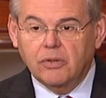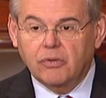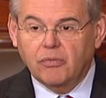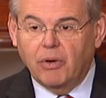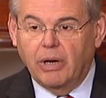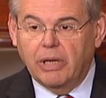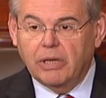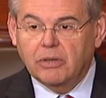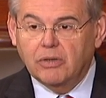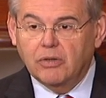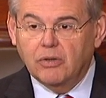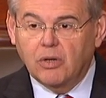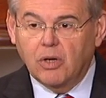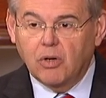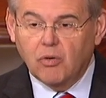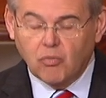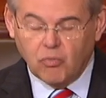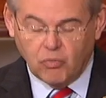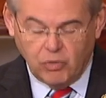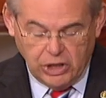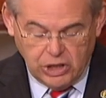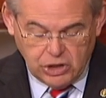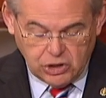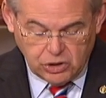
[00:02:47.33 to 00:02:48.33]
threaten
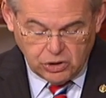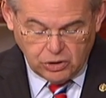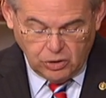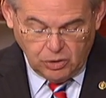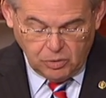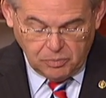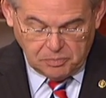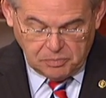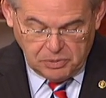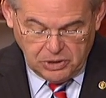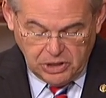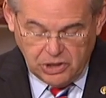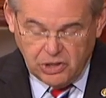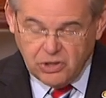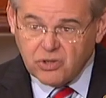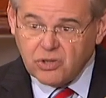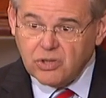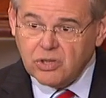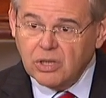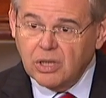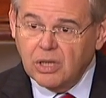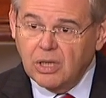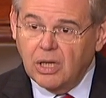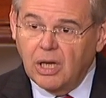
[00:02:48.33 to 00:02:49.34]
regional
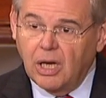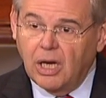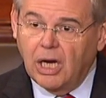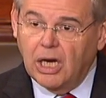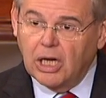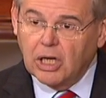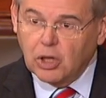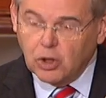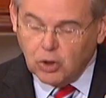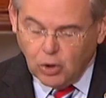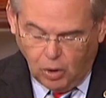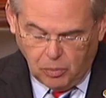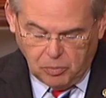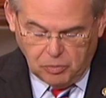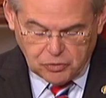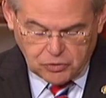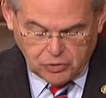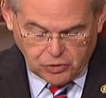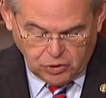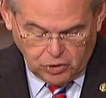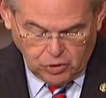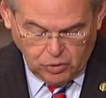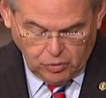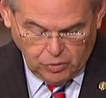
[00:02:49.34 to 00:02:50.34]
peace and global
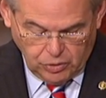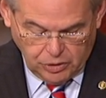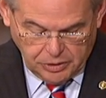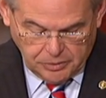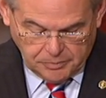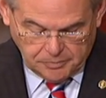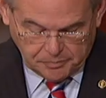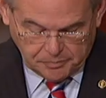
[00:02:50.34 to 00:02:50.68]
security.